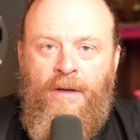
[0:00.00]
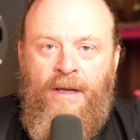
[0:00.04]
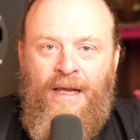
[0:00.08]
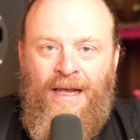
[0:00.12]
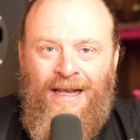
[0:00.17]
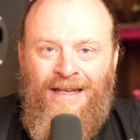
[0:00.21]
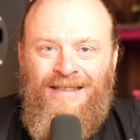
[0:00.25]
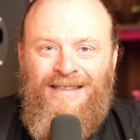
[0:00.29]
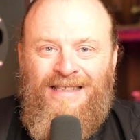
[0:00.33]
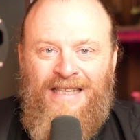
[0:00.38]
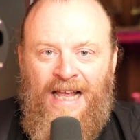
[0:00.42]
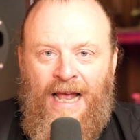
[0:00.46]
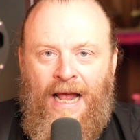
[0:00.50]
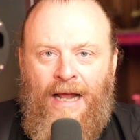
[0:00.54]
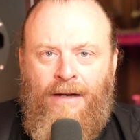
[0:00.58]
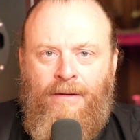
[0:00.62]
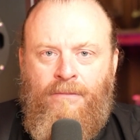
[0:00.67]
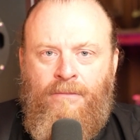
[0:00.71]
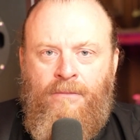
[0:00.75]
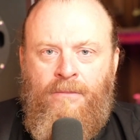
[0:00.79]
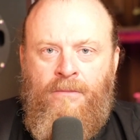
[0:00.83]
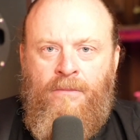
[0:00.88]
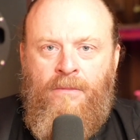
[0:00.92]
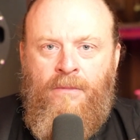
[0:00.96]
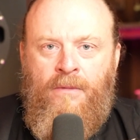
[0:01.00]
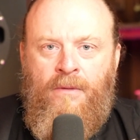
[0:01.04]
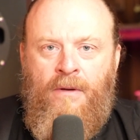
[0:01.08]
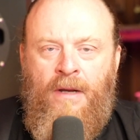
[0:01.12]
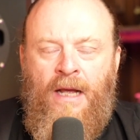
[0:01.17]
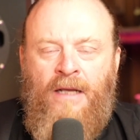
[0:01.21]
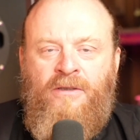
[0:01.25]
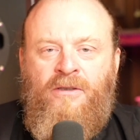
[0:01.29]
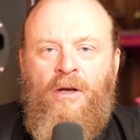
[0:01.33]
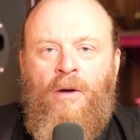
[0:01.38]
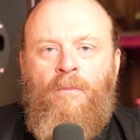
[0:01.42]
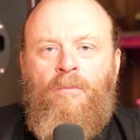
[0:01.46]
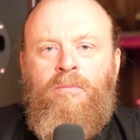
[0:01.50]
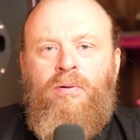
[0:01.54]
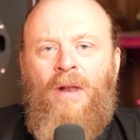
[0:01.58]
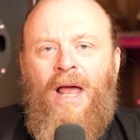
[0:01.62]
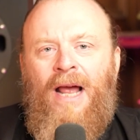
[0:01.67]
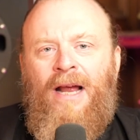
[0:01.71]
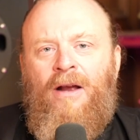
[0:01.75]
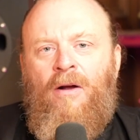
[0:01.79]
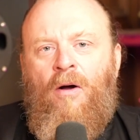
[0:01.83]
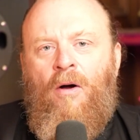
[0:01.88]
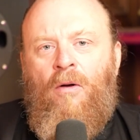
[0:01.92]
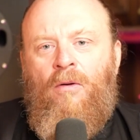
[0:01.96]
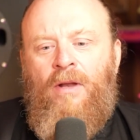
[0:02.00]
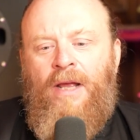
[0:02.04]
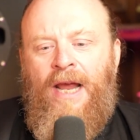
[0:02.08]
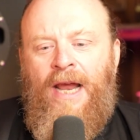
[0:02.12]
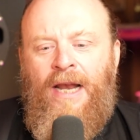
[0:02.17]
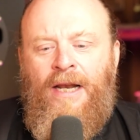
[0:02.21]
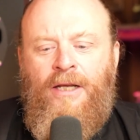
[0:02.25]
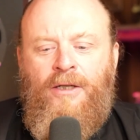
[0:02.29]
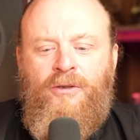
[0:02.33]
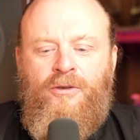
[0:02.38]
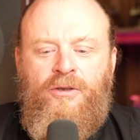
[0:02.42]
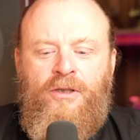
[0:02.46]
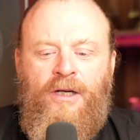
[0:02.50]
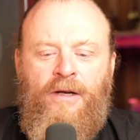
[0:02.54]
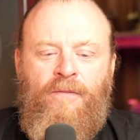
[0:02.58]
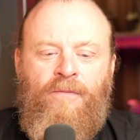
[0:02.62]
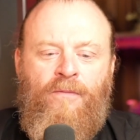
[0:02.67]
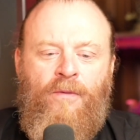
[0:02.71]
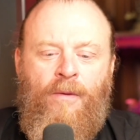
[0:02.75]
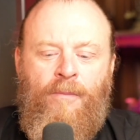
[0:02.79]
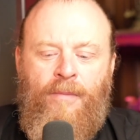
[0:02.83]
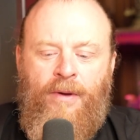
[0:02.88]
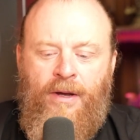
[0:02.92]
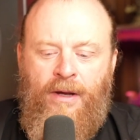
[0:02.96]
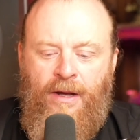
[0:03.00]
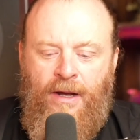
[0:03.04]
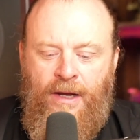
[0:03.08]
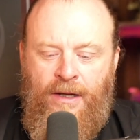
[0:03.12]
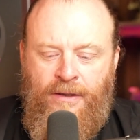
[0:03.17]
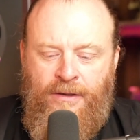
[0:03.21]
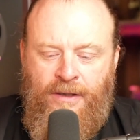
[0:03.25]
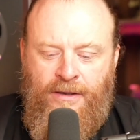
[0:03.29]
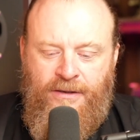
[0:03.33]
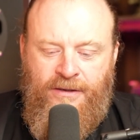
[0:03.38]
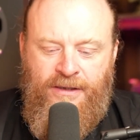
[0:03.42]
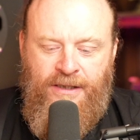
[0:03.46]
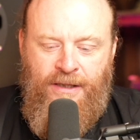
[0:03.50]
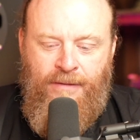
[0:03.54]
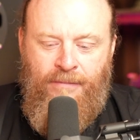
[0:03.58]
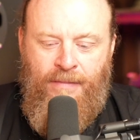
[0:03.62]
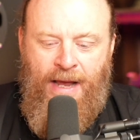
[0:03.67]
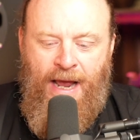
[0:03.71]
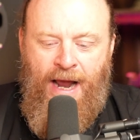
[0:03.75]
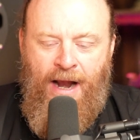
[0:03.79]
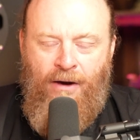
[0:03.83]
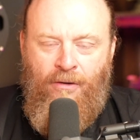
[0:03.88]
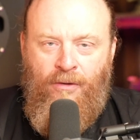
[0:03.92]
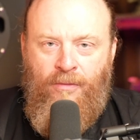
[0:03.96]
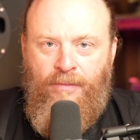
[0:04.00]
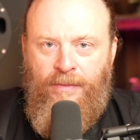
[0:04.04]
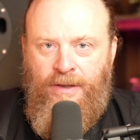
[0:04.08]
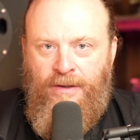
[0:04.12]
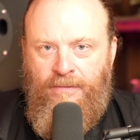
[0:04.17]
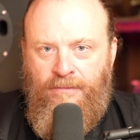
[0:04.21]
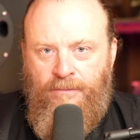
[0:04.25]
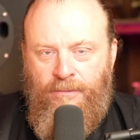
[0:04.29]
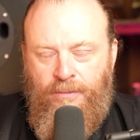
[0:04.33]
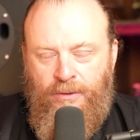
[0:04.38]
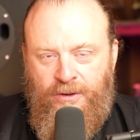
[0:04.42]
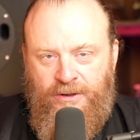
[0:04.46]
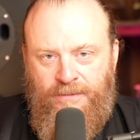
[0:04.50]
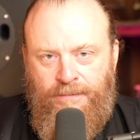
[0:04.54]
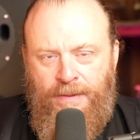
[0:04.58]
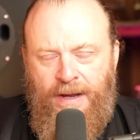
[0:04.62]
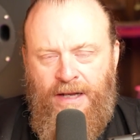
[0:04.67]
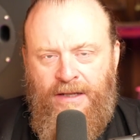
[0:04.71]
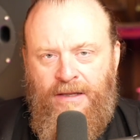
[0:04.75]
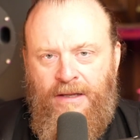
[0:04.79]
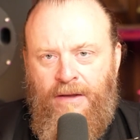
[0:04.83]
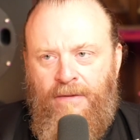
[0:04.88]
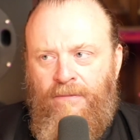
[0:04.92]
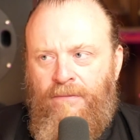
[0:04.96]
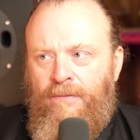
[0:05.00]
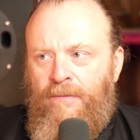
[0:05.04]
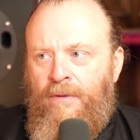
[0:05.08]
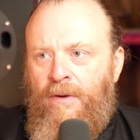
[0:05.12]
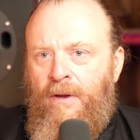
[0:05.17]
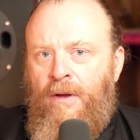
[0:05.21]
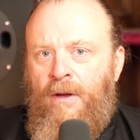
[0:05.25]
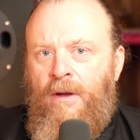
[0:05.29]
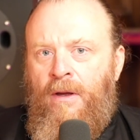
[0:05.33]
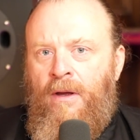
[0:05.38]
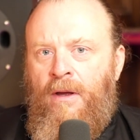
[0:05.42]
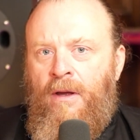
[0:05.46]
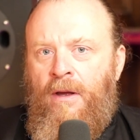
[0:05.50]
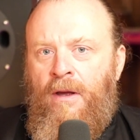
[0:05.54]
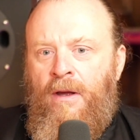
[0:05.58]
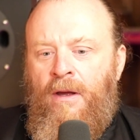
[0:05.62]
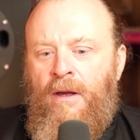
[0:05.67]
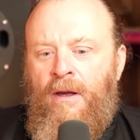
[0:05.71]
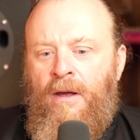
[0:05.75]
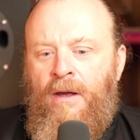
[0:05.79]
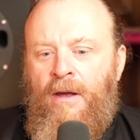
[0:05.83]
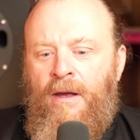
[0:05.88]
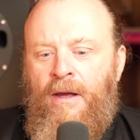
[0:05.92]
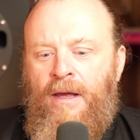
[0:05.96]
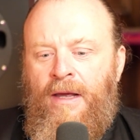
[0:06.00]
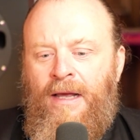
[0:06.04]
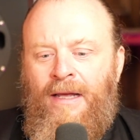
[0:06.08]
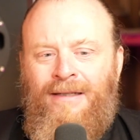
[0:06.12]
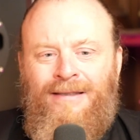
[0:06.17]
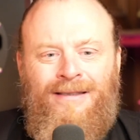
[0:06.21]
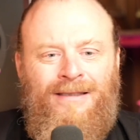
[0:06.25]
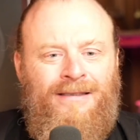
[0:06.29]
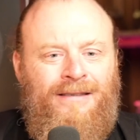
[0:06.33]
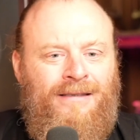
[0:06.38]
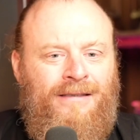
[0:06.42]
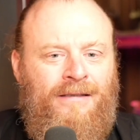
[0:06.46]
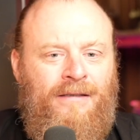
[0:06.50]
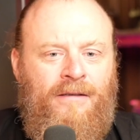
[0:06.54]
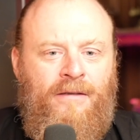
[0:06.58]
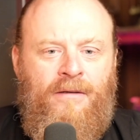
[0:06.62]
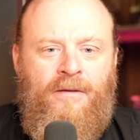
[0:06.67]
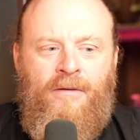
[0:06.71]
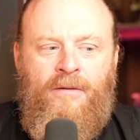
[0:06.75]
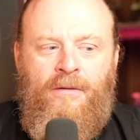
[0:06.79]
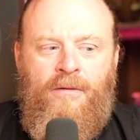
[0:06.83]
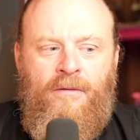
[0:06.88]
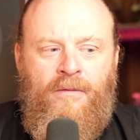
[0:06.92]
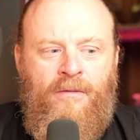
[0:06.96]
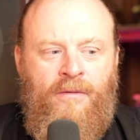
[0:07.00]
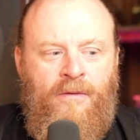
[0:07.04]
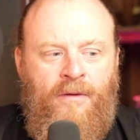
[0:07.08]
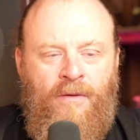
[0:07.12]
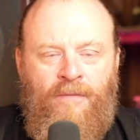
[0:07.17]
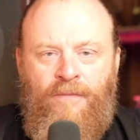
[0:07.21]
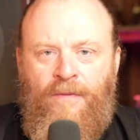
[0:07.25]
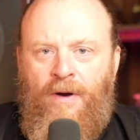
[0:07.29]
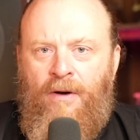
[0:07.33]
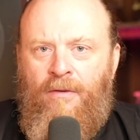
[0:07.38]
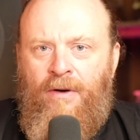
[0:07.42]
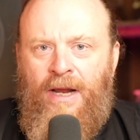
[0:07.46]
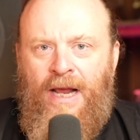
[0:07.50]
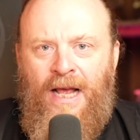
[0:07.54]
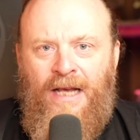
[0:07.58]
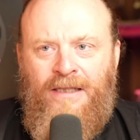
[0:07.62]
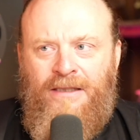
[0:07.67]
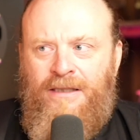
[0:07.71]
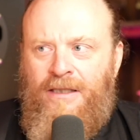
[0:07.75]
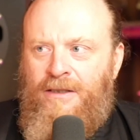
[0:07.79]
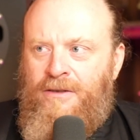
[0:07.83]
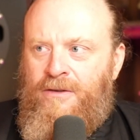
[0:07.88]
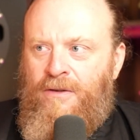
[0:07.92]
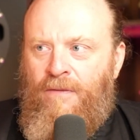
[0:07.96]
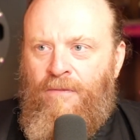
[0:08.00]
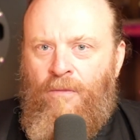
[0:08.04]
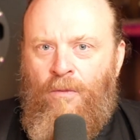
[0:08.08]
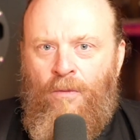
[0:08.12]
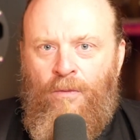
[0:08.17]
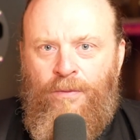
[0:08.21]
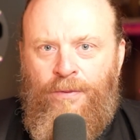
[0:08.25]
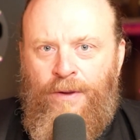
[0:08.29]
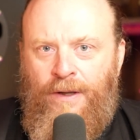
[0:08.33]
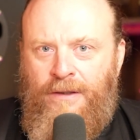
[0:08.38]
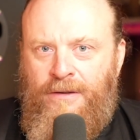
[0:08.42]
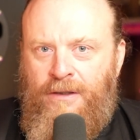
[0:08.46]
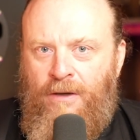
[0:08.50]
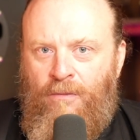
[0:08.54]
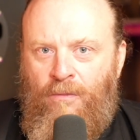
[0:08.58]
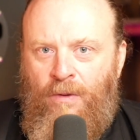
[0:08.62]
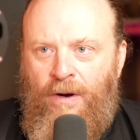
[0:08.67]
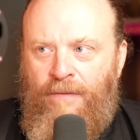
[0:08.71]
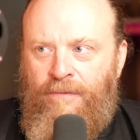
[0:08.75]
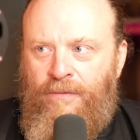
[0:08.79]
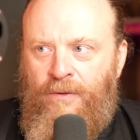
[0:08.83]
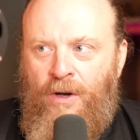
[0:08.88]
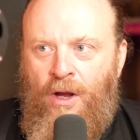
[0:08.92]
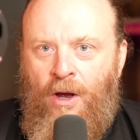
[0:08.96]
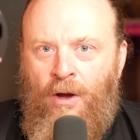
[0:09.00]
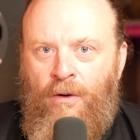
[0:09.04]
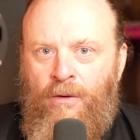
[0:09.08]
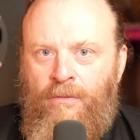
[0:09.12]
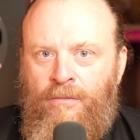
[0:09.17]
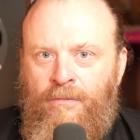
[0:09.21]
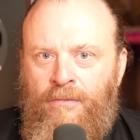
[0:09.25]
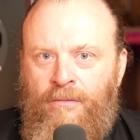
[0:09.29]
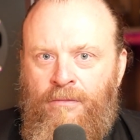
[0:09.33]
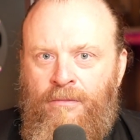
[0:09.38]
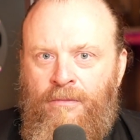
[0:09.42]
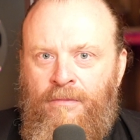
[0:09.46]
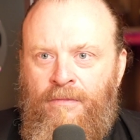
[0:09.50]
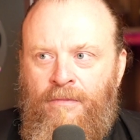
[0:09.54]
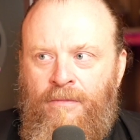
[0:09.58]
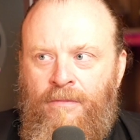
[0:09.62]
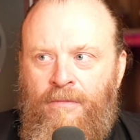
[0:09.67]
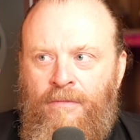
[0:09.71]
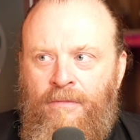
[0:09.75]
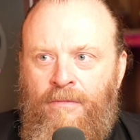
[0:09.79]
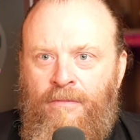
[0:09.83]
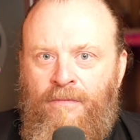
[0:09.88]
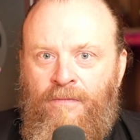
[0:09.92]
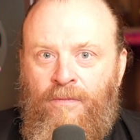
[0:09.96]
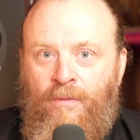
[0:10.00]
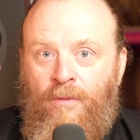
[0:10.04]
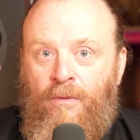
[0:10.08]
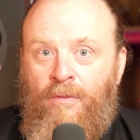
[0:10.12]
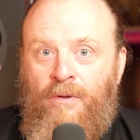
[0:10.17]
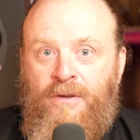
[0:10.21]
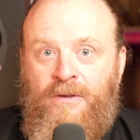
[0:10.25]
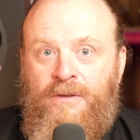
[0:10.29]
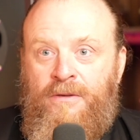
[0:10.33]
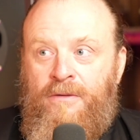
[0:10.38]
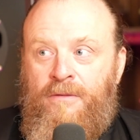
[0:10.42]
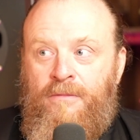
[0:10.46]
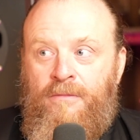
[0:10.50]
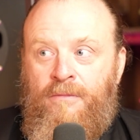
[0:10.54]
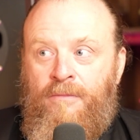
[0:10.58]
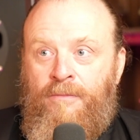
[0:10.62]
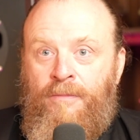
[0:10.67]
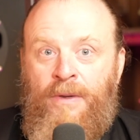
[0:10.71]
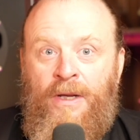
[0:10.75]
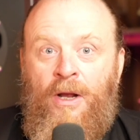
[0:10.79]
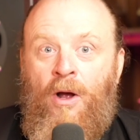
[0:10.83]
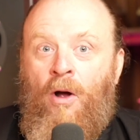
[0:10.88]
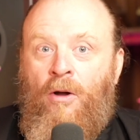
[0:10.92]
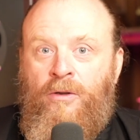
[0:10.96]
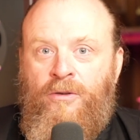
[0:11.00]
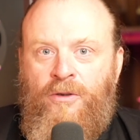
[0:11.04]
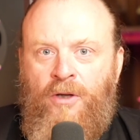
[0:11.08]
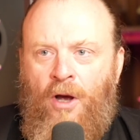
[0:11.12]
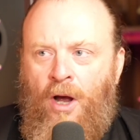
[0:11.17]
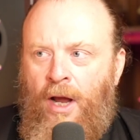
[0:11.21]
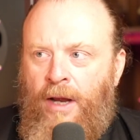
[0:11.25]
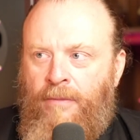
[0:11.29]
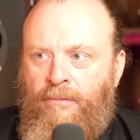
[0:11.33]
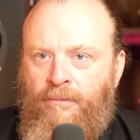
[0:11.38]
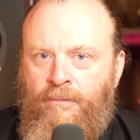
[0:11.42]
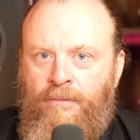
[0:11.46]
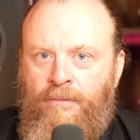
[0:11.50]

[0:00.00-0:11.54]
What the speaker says: is that. And so black hole energy, from a Nassim Harriman perspective, is the very essence of all things that we've known for us beyond time.